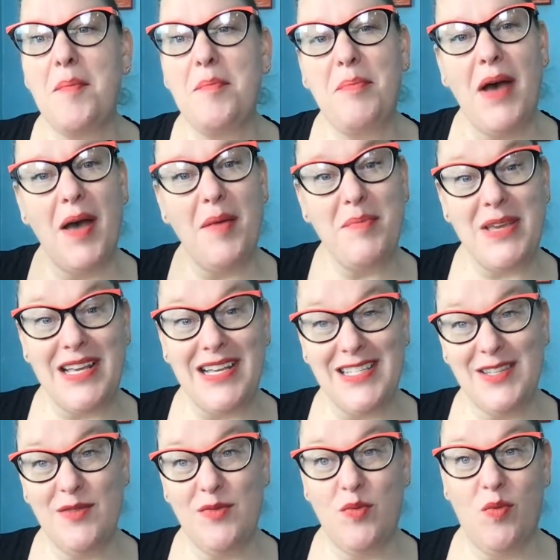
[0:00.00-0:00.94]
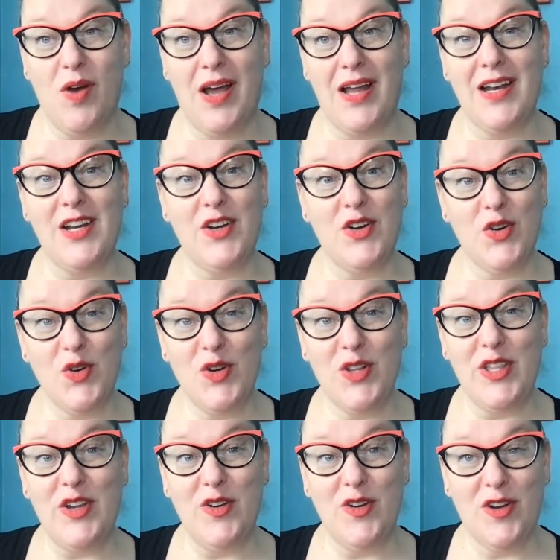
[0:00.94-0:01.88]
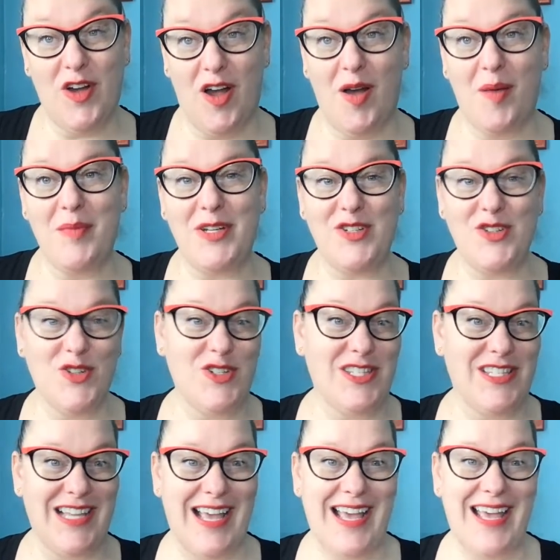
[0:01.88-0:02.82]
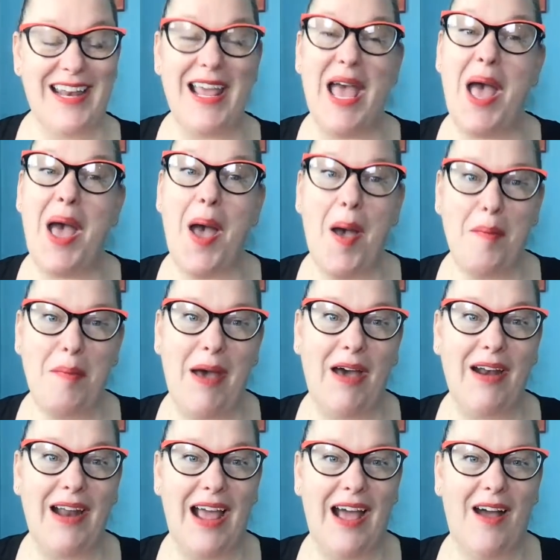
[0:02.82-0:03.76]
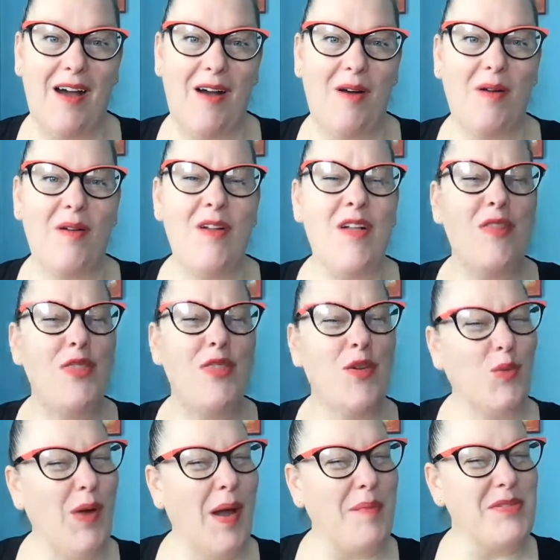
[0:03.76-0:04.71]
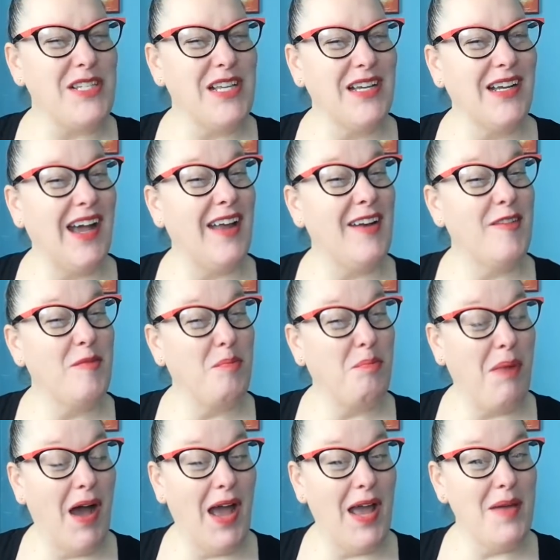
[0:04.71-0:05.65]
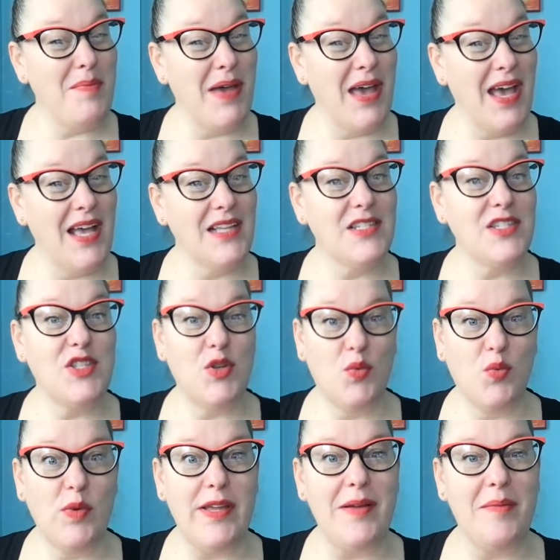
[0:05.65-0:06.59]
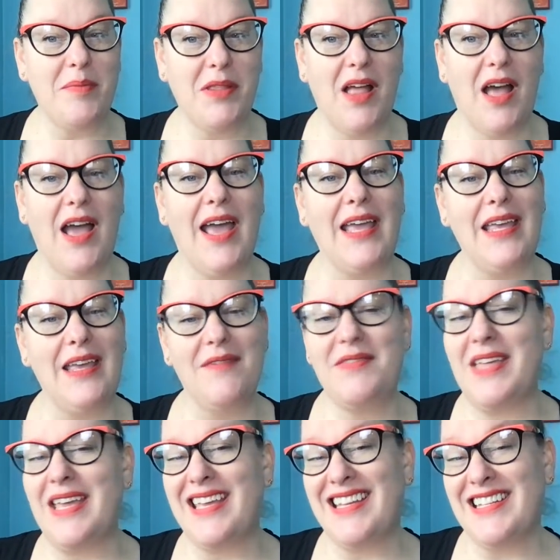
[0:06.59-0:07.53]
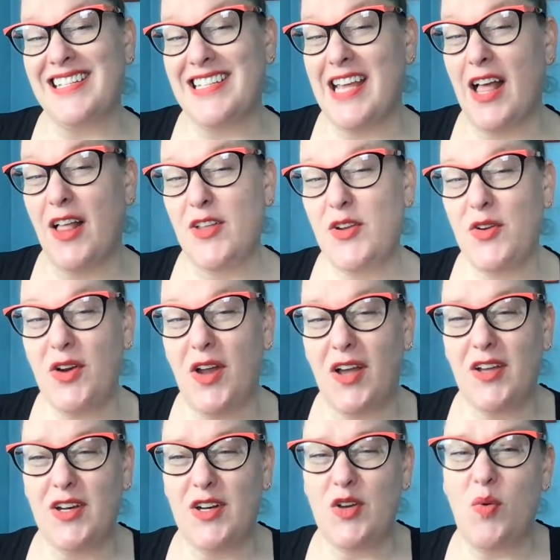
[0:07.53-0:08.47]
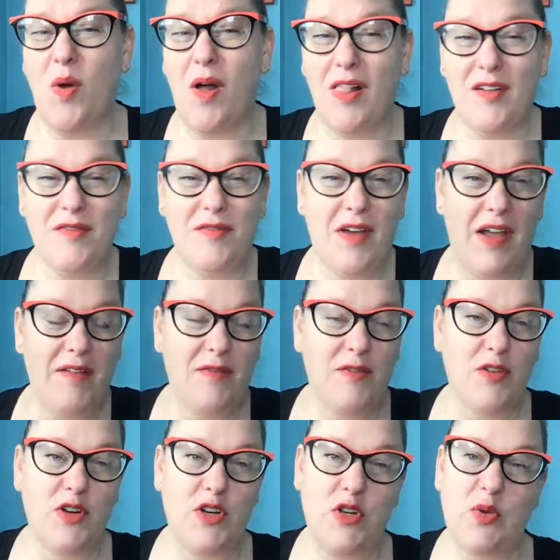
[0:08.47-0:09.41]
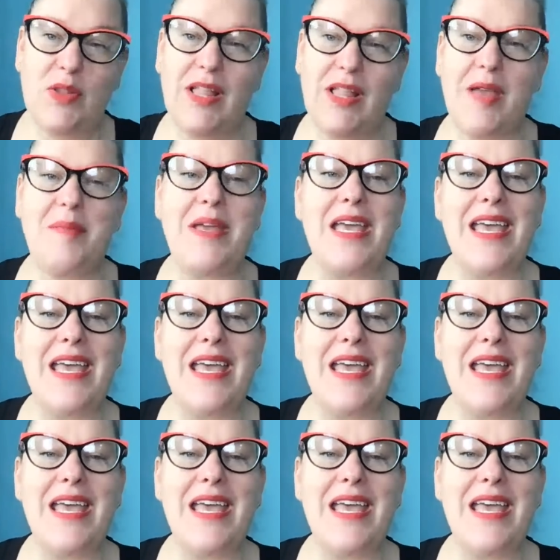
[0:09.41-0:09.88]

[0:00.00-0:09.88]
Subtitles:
But because of what an earlier commenter said about how the reps can kind of bypass the reapplying if they can tell you're not going to qualify for a new claim,